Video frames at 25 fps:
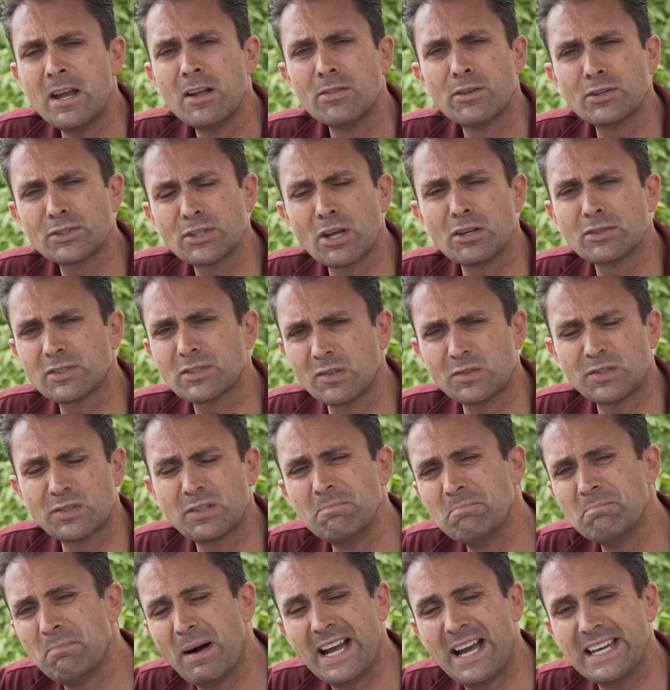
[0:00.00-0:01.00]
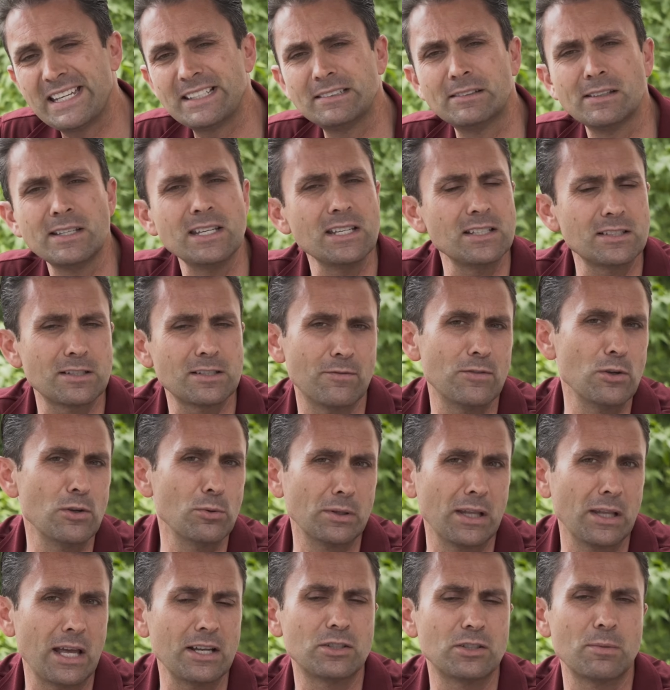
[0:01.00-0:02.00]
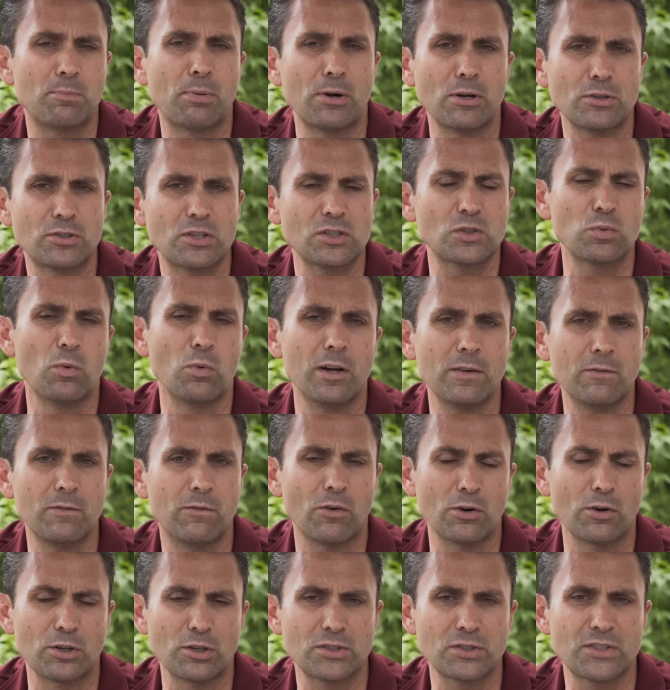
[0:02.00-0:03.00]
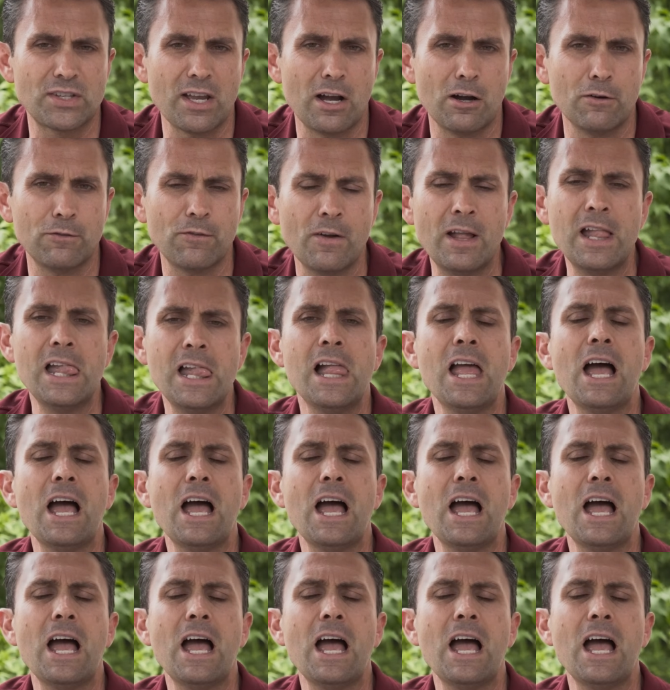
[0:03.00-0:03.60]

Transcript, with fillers: There's also some buying links if you would like to purchase one for yourself.